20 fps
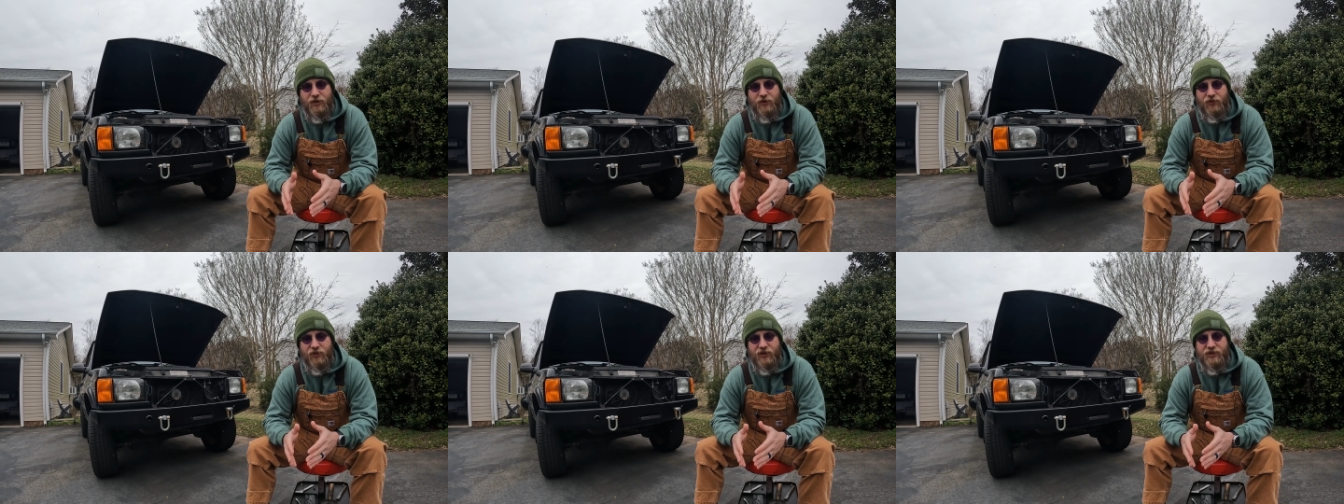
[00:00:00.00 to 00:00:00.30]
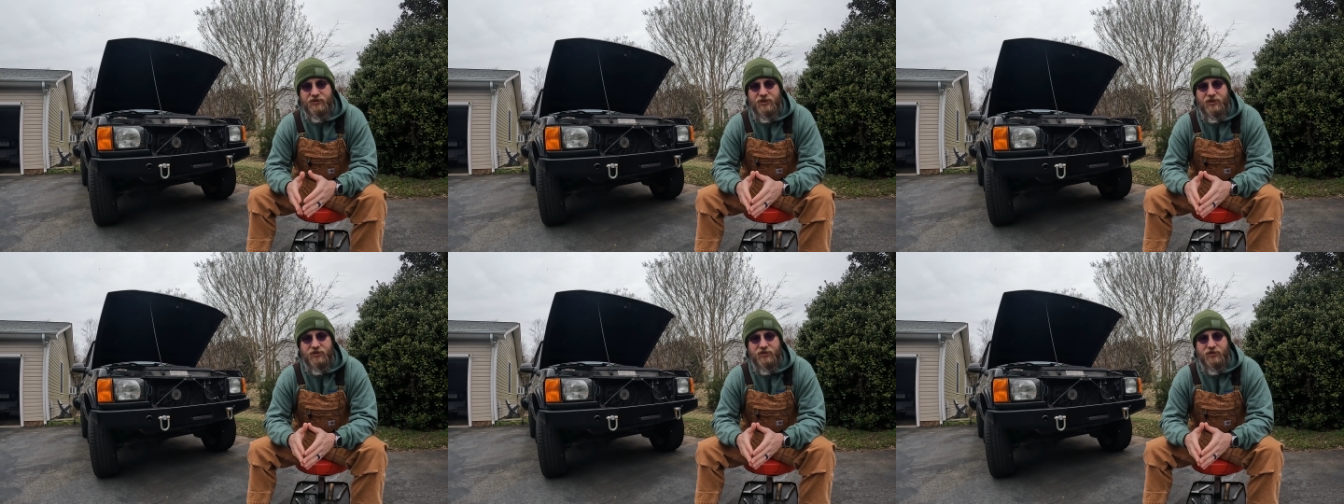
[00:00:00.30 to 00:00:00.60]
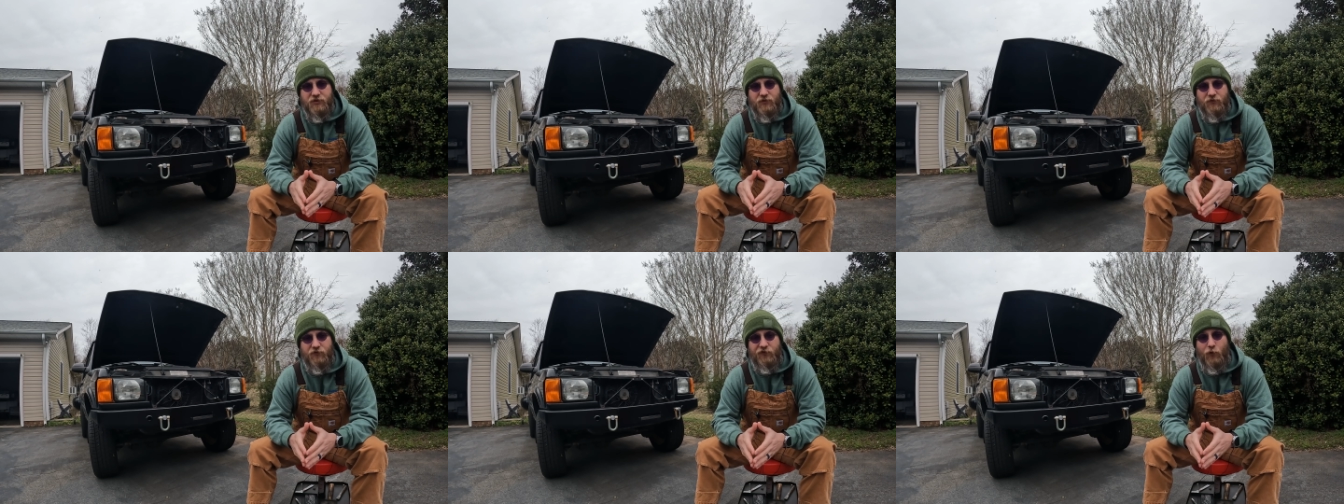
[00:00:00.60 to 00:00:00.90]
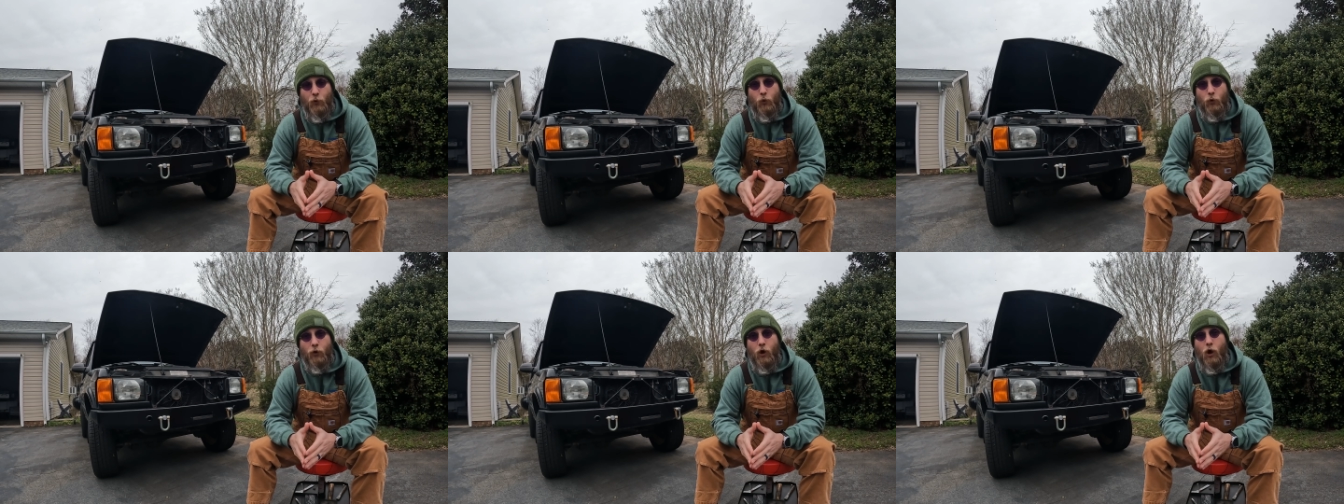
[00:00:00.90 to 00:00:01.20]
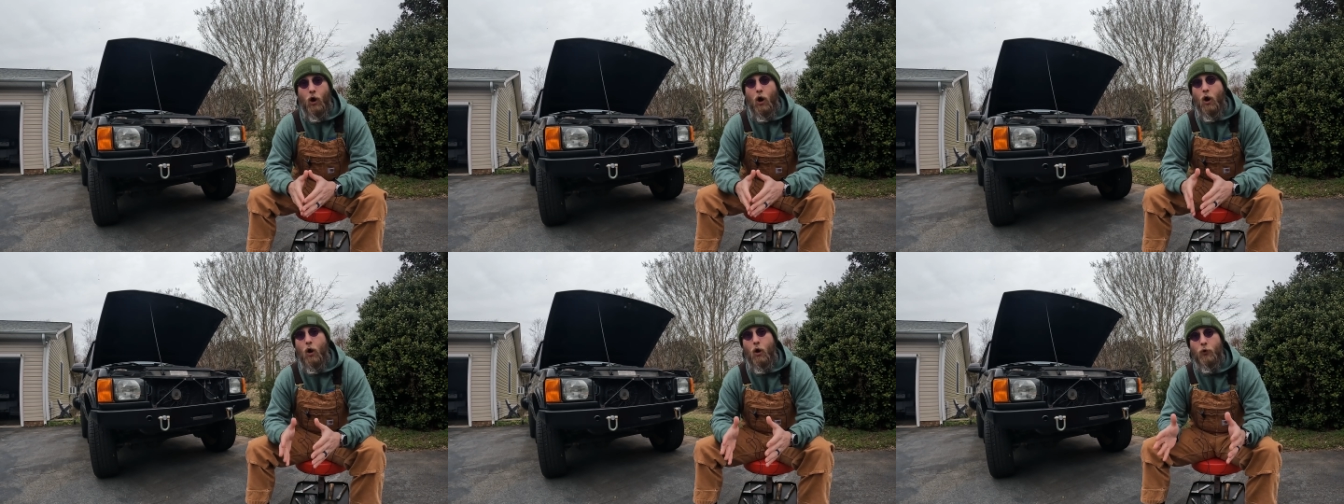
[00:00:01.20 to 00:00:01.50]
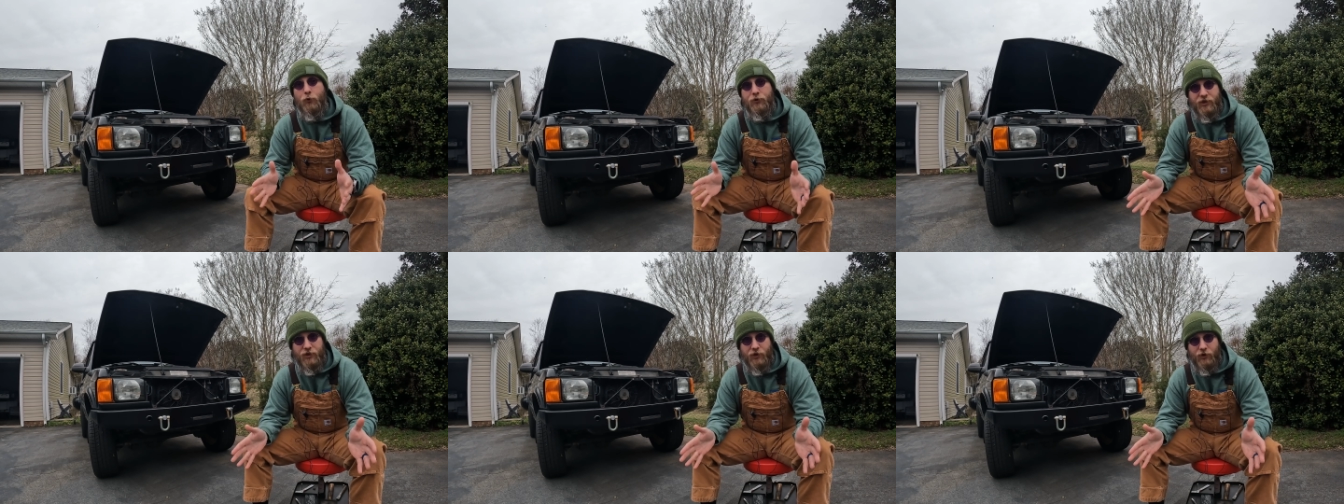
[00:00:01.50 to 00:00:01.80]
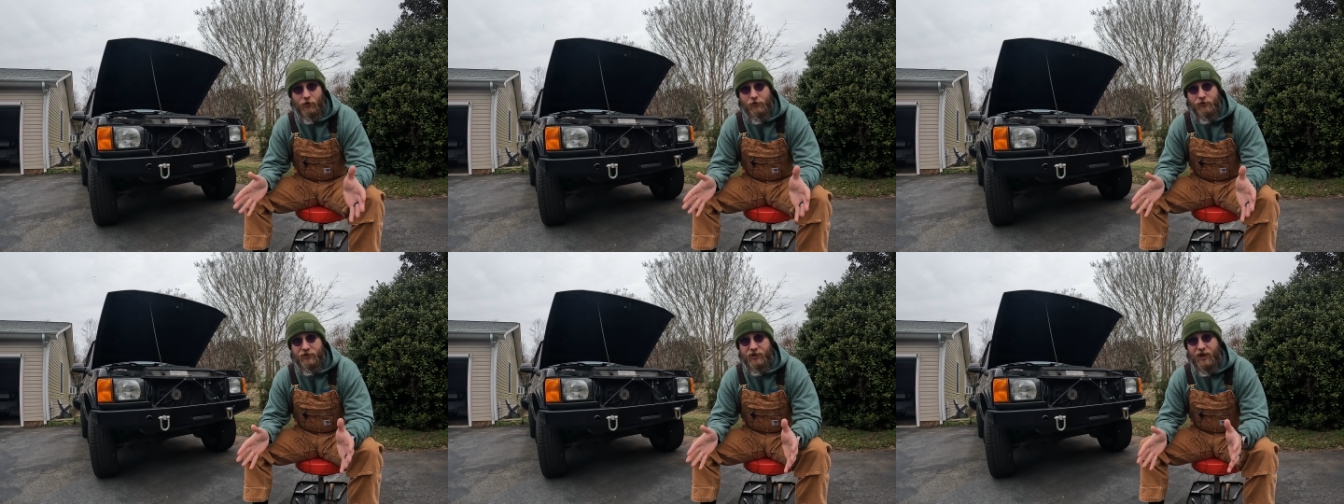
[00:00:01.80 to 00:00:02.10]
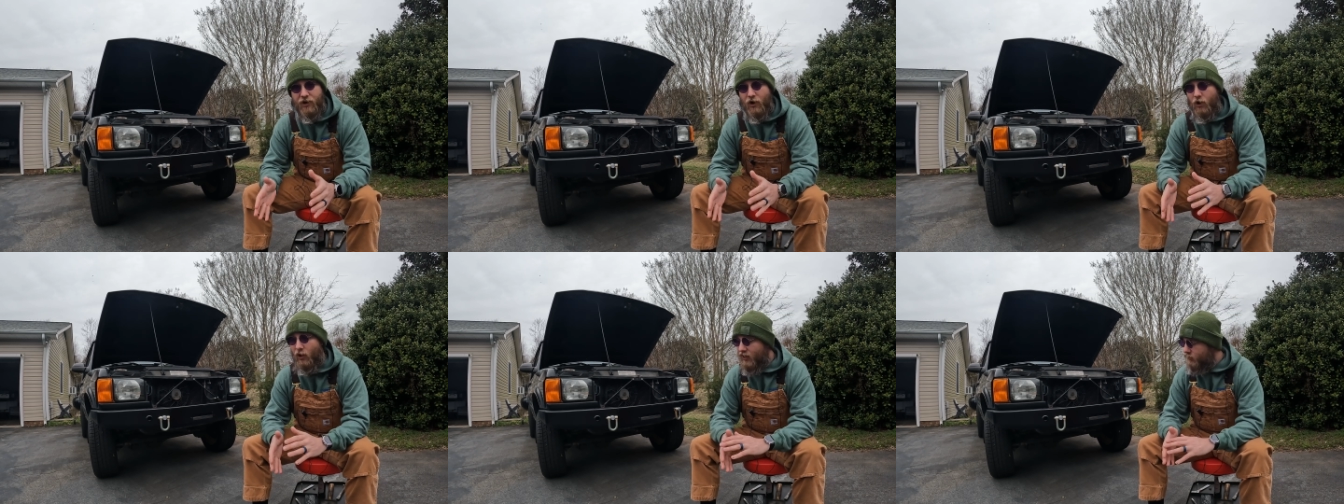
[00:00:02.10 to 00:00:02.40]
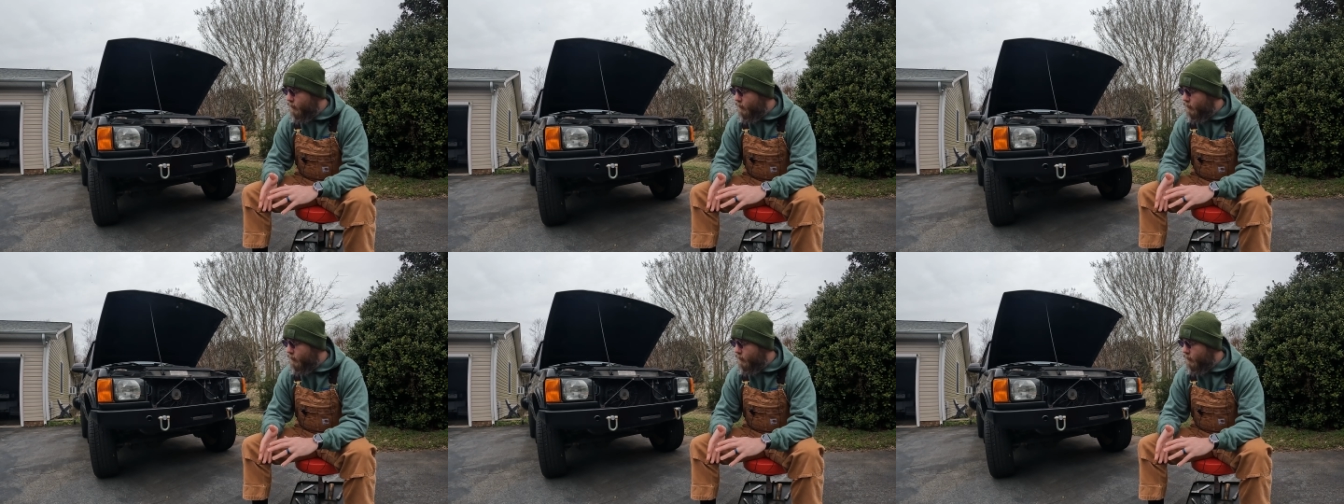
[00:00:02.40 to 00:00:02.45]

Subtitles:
this is for all years. I know I